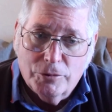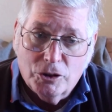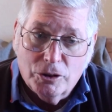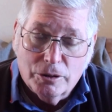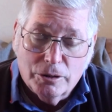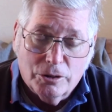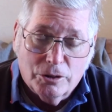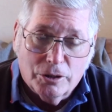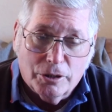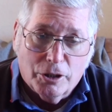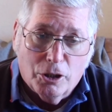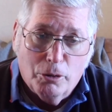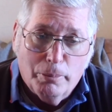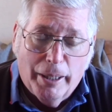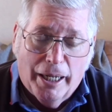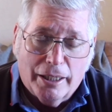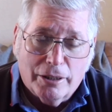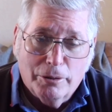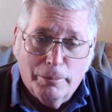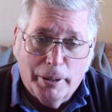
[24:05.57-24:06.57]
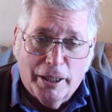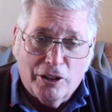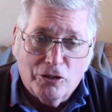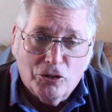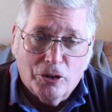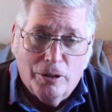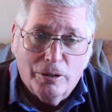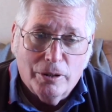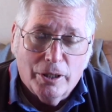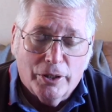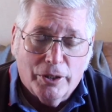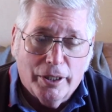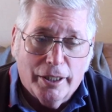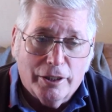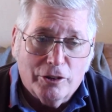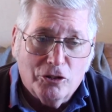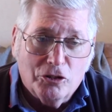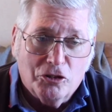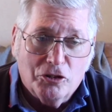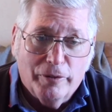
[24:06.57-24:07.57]
to go back to Bastogne and
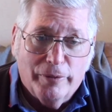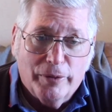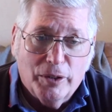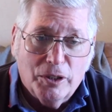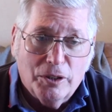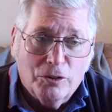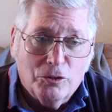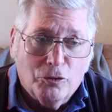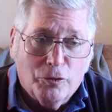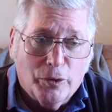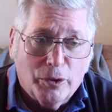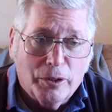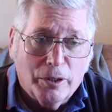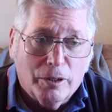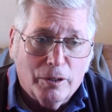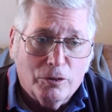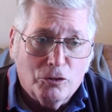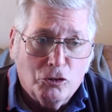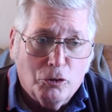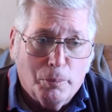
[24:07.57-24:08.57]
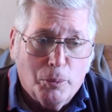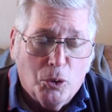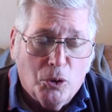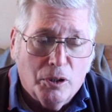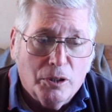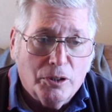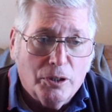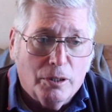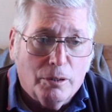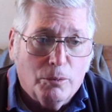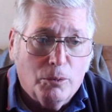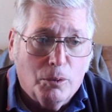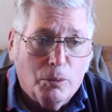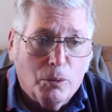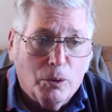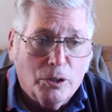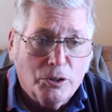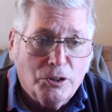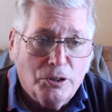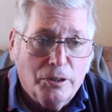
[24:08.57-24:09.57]
thank the civilians for their support during World
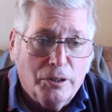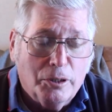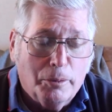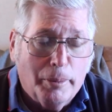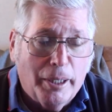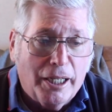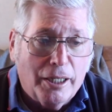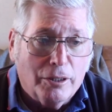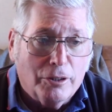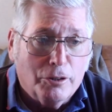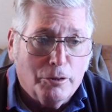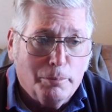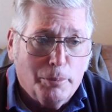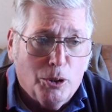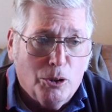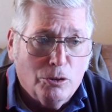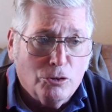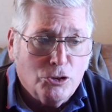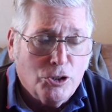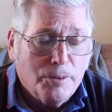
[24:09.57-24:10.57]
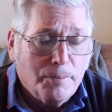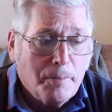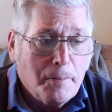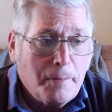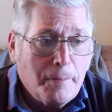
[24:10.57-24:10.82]
War II in the Battle of the Bulge.